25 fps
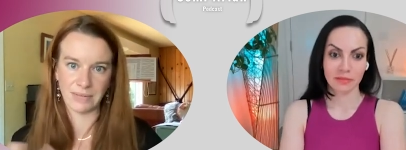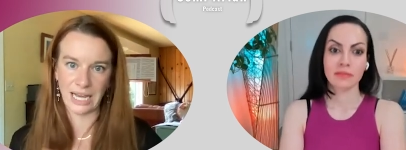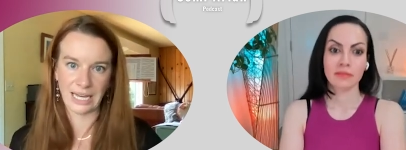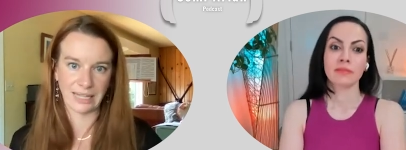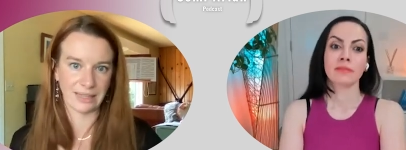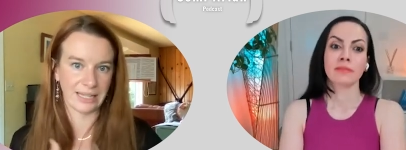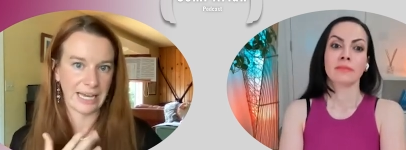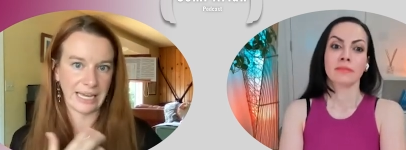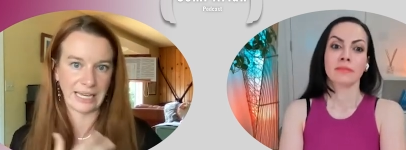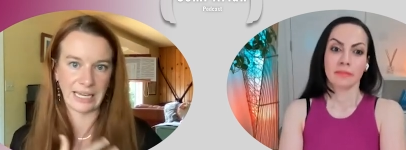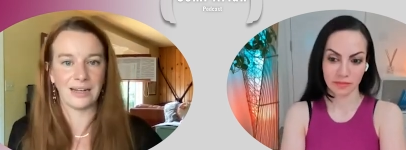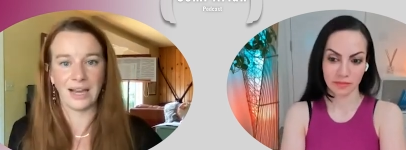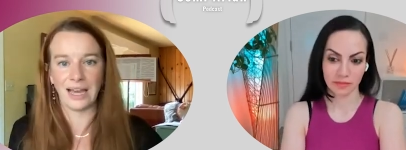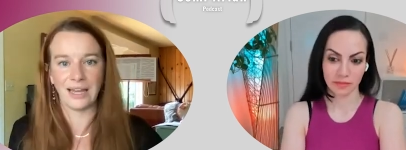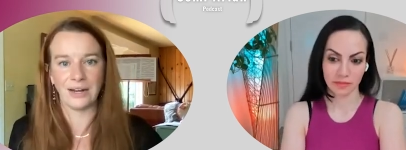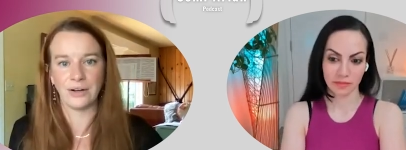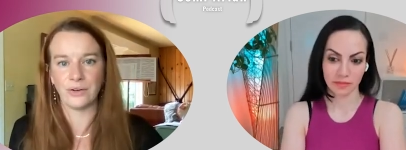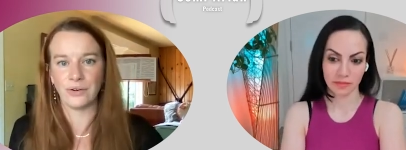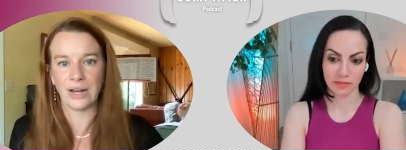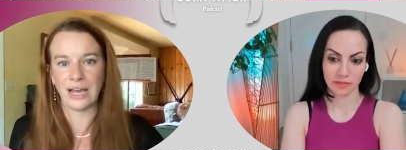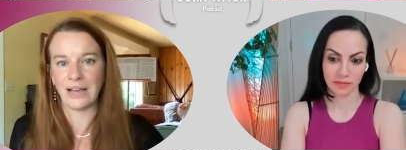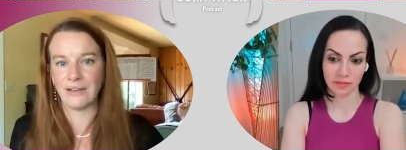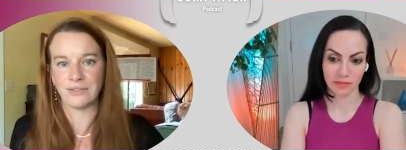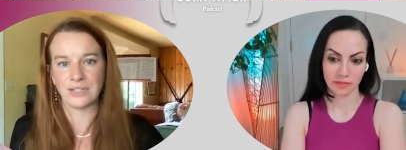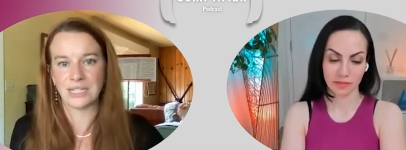Speaker 1: I
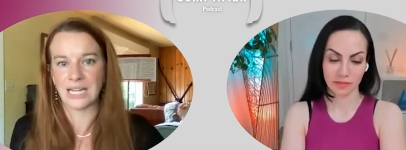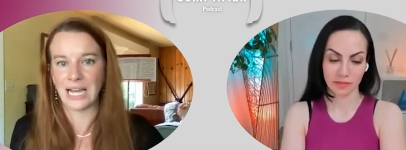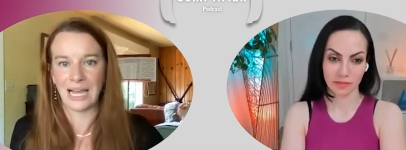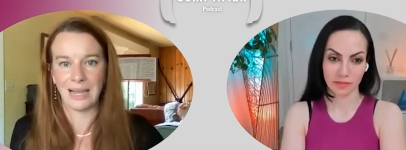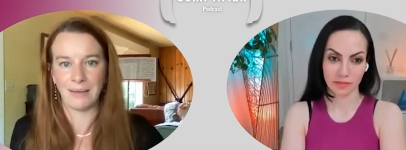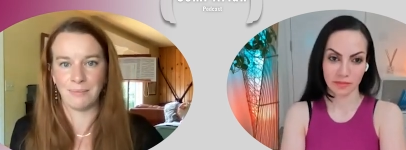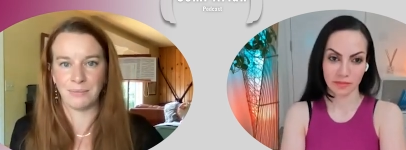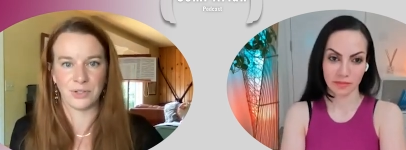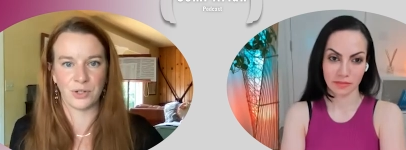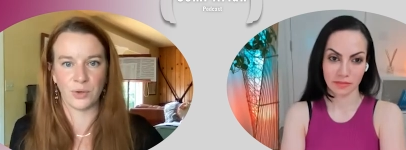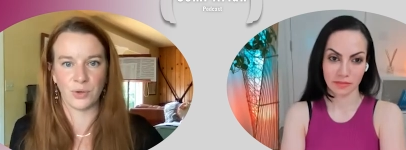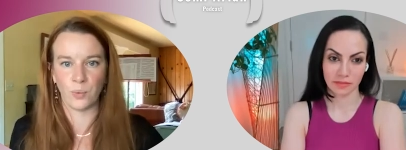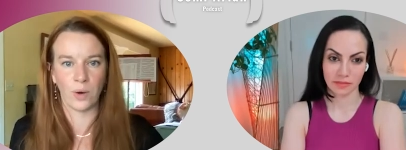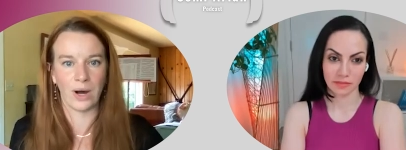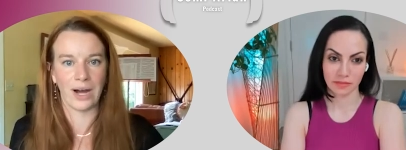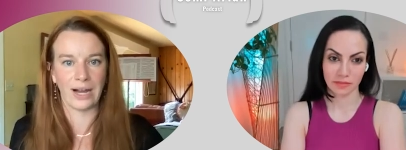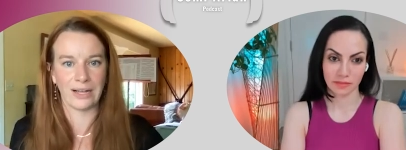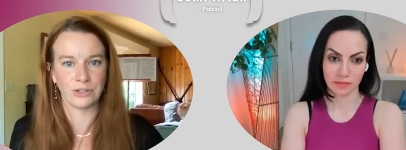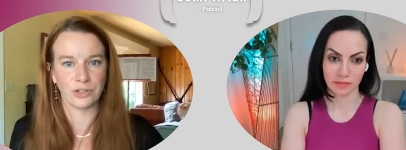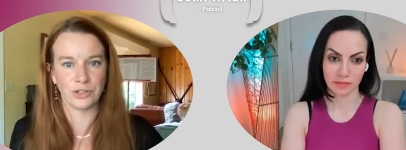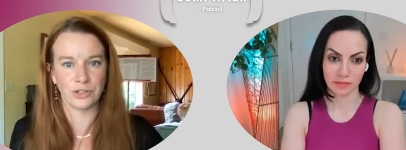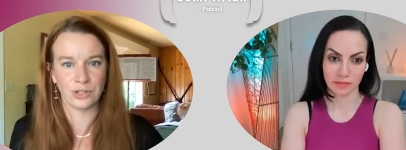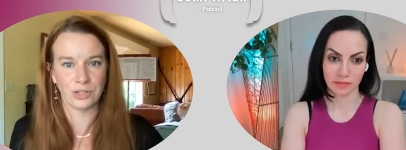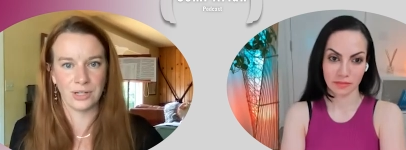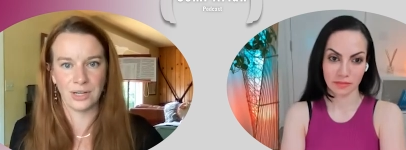don't have time to
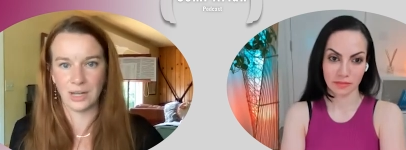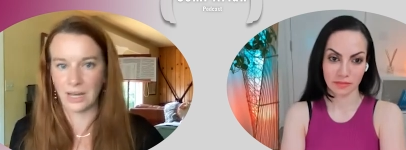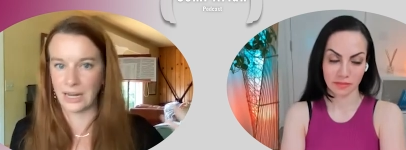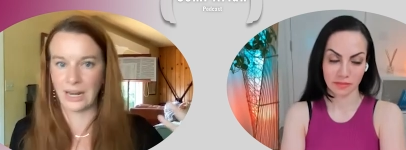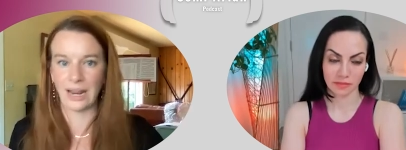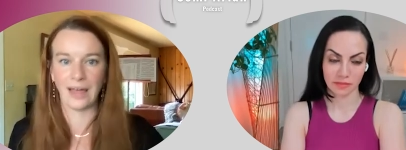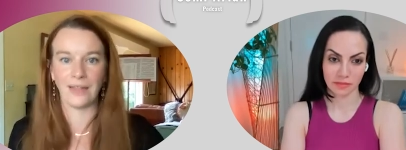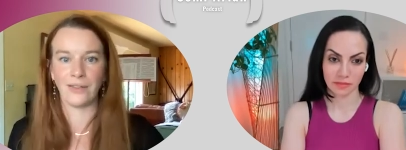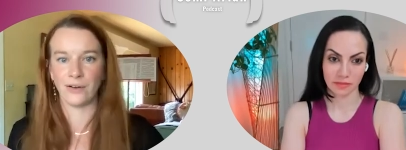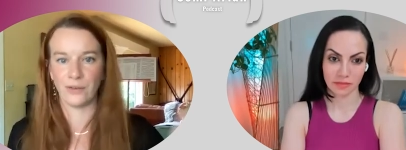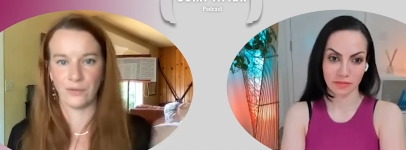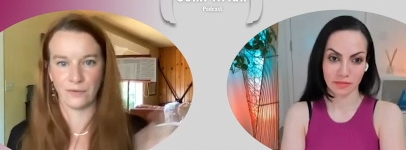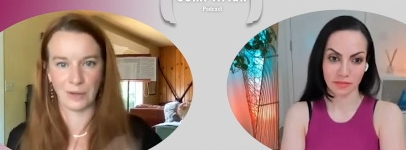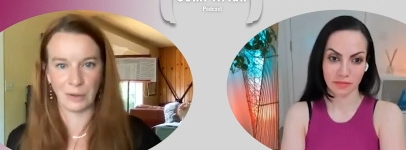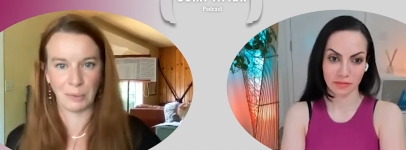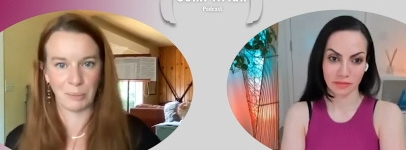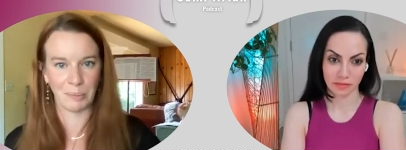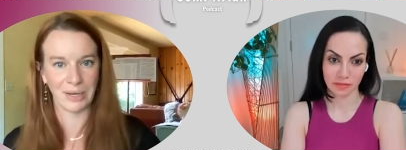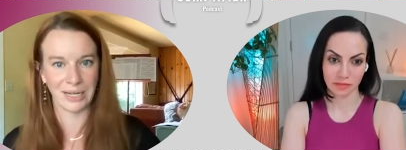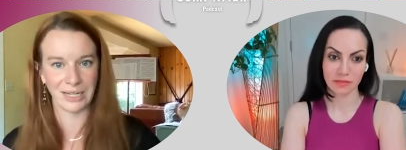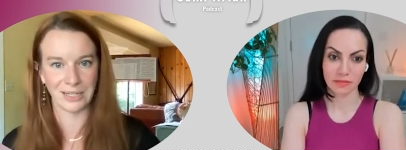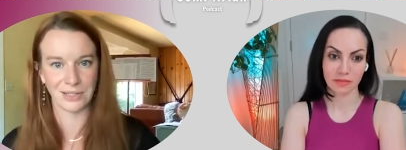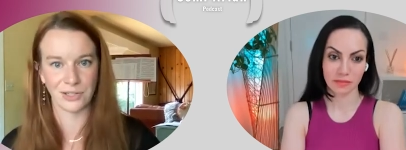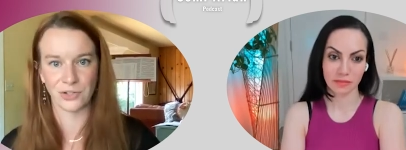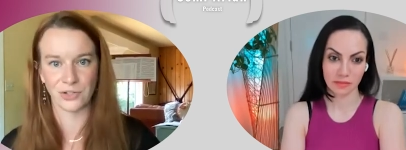watch another film
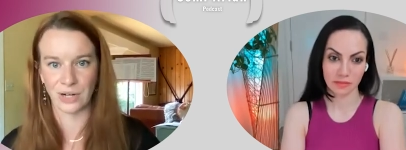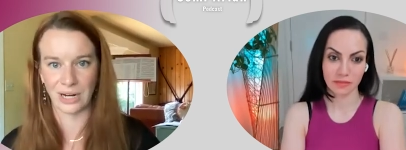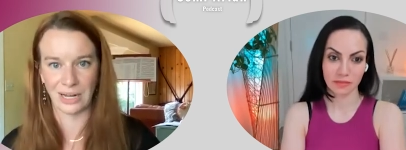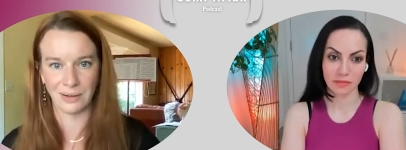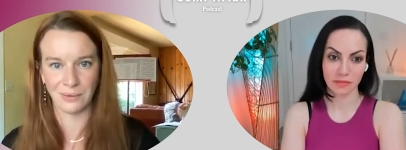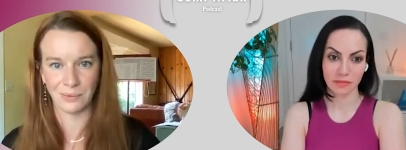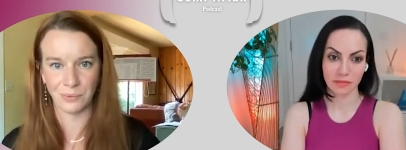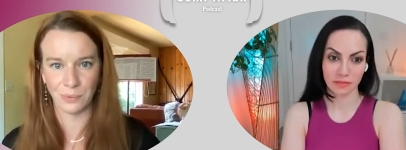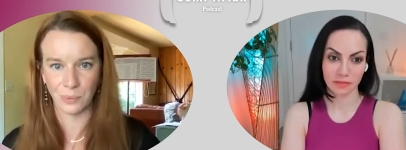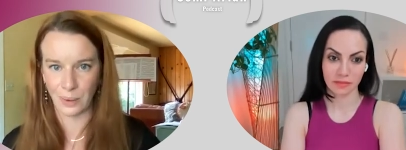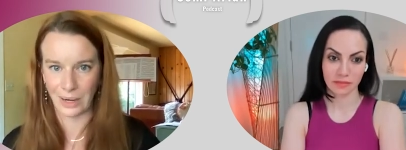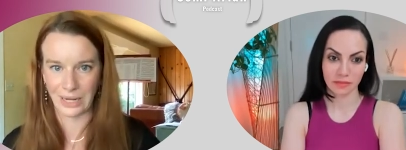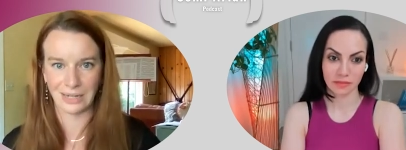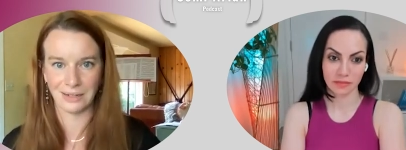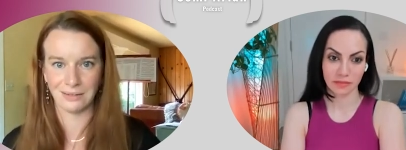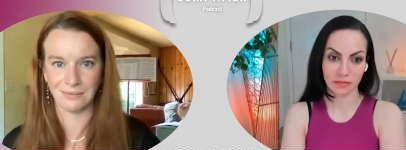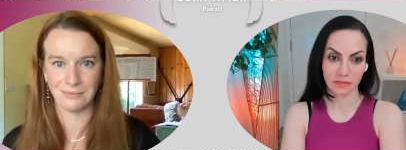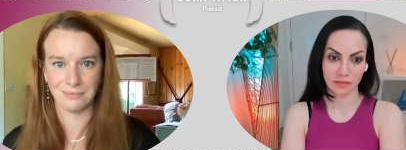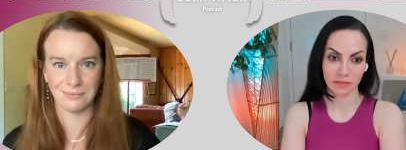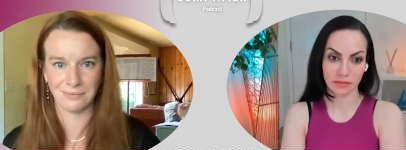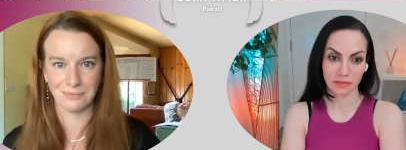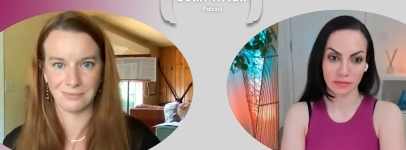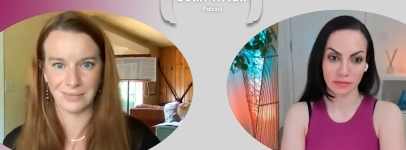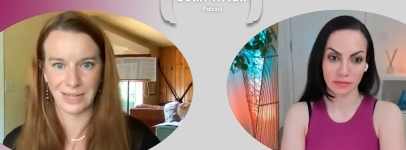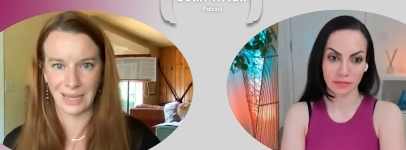by a straight, white,
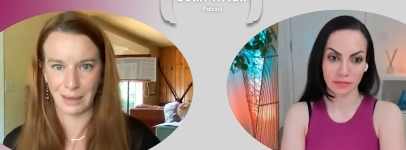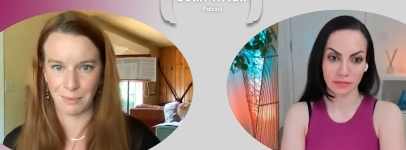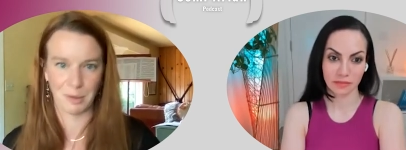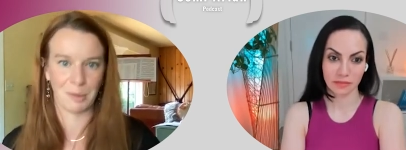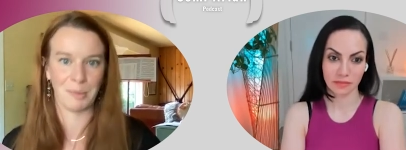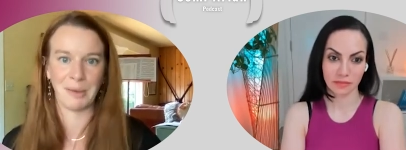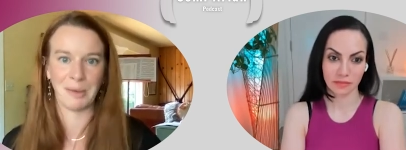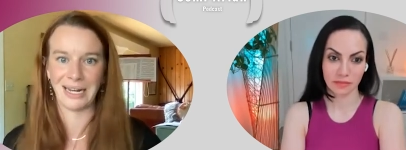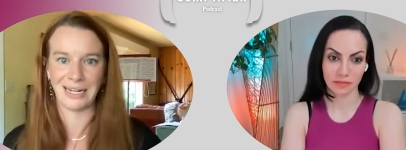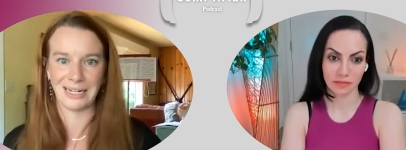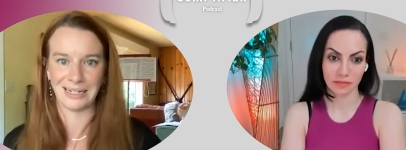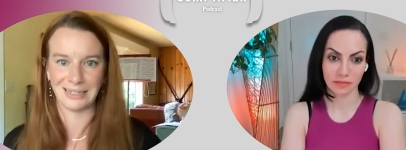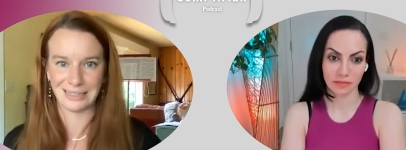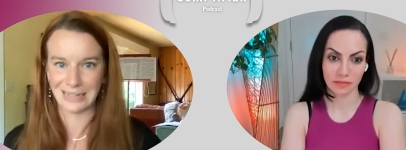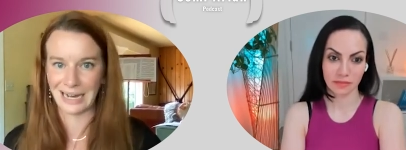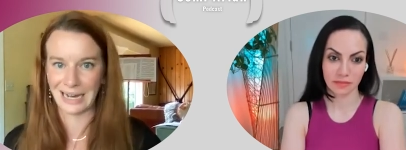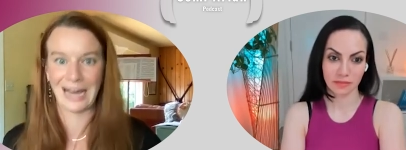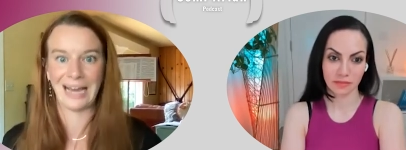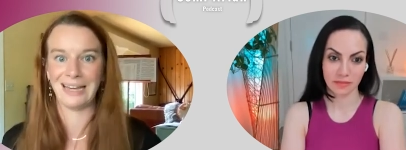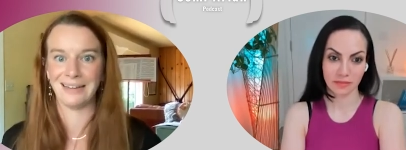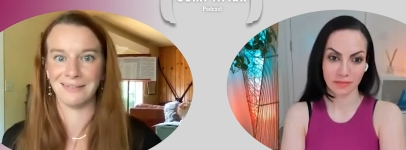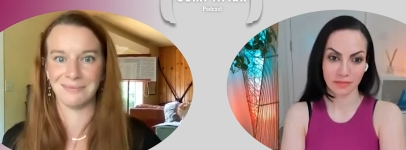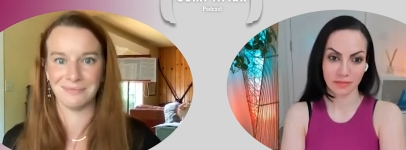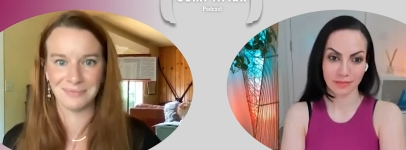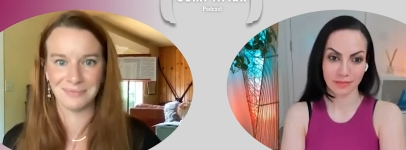able-bodied
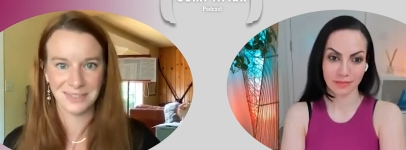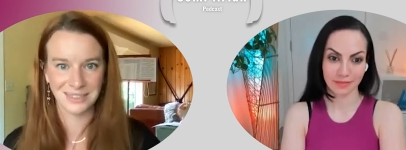guy.